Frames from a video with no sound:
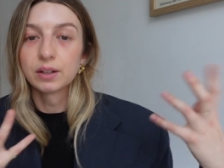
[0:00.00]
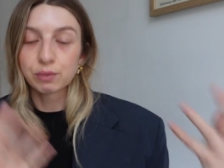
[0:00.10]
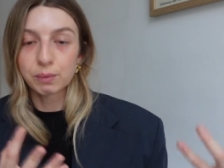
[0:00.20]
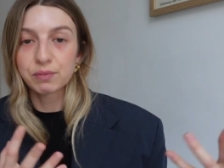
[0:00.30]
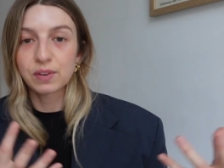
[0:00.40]

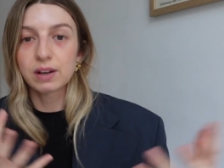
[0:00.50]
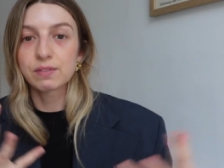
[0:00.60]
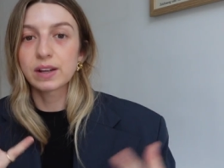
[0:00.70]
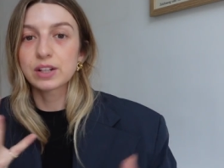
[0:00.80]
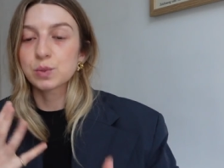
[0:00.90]
from
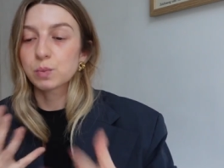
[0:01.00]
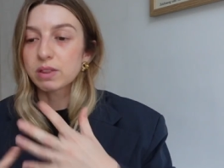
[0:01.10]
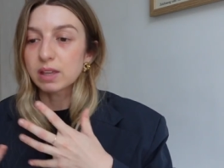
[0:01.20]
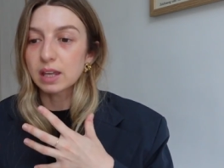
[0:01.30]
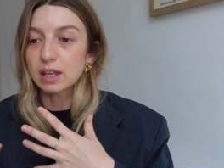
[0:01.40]
Farfetch
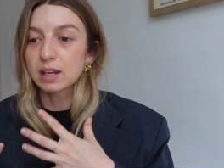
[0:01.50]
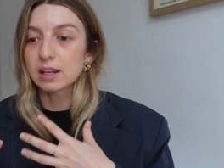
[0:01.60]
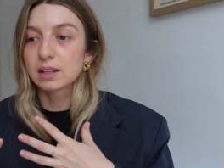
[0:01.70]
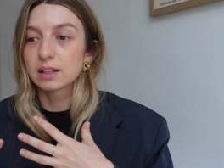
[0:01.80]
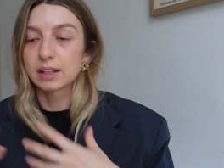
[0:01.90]

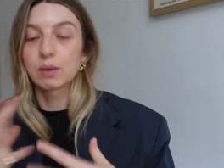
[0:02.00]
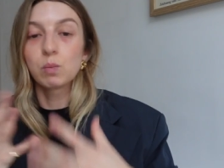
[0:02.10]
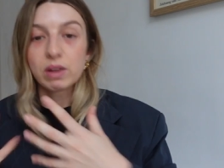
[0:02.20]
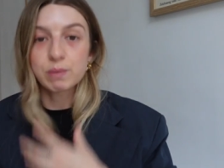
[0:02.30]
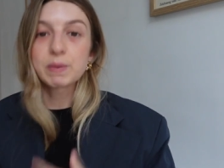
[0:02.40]
within like
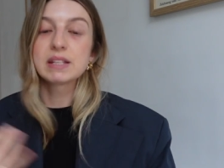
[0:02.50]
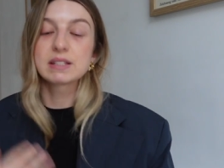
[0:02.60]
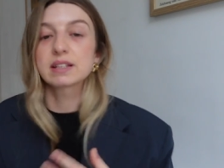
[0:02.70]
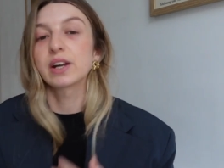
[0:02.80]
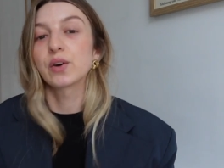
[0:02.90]
with
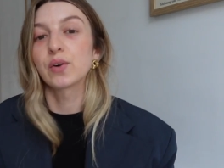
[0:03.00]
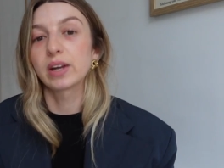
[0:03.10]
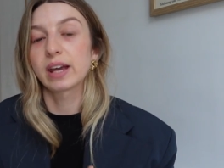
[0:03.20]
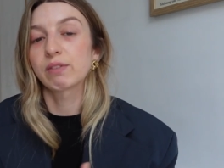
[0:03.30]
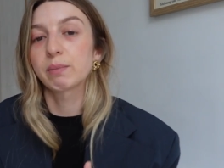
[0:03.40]
pieces that I
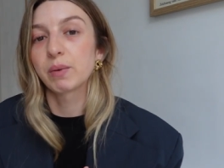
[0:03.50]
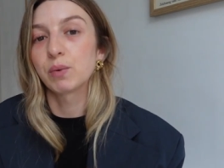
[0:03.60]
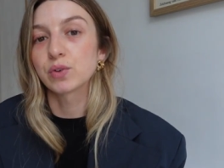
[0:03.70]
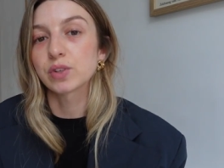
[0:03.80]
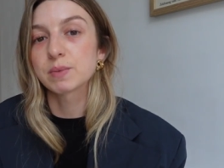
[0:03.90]
already have in my
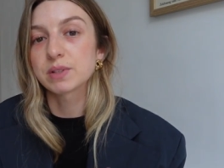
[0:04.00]
wardrobe,